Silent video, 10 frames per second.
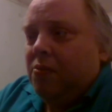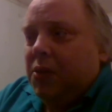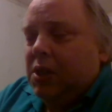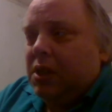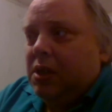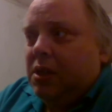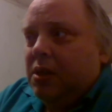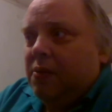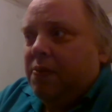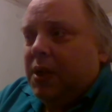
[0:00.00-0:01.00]
Music is
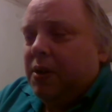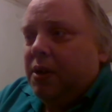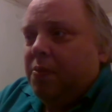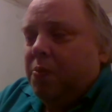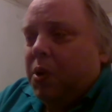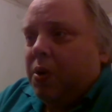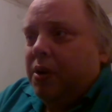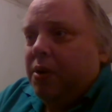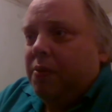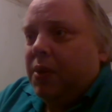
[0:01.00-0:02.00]
very
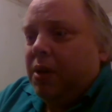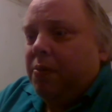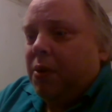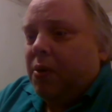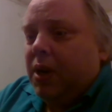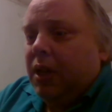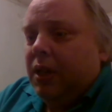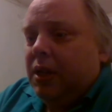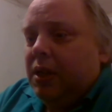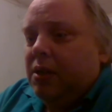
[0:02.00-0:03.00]
important. My
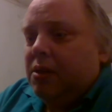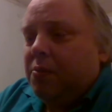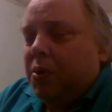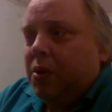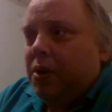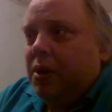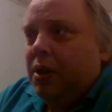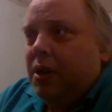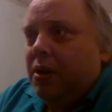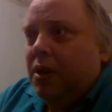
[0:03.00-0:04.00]
morality is
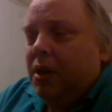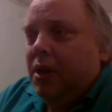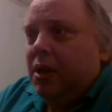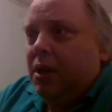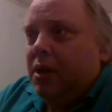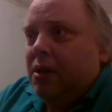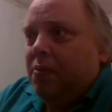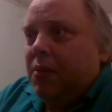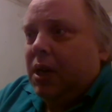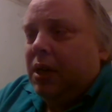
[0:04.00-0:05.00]
important, and
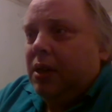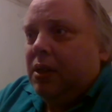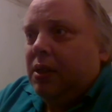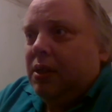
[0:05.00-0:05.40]
my